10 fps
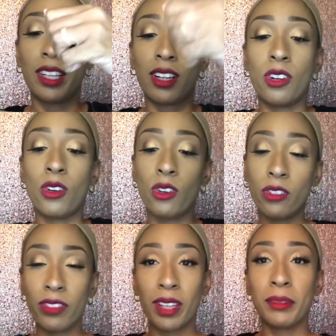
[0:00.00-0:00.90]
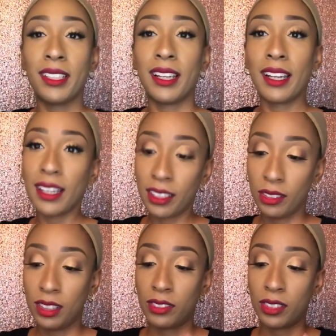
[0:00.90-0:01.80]
got a whole family
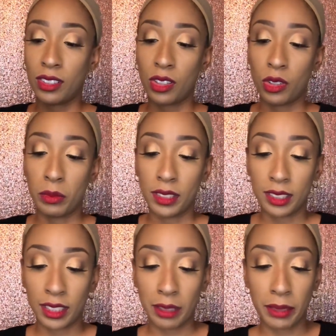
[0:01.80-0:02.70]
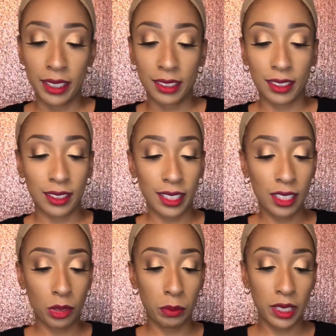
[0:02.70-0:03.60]
and you live on a whole military base, girl.
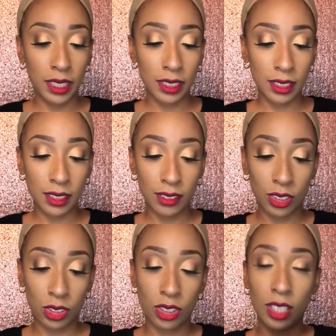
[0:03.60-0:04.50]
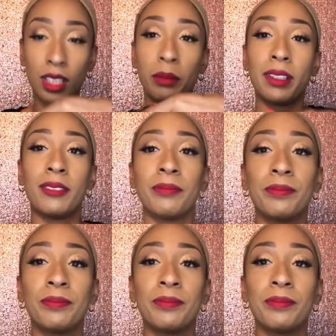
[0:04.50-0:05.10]
Ain't no peace. What you talking about?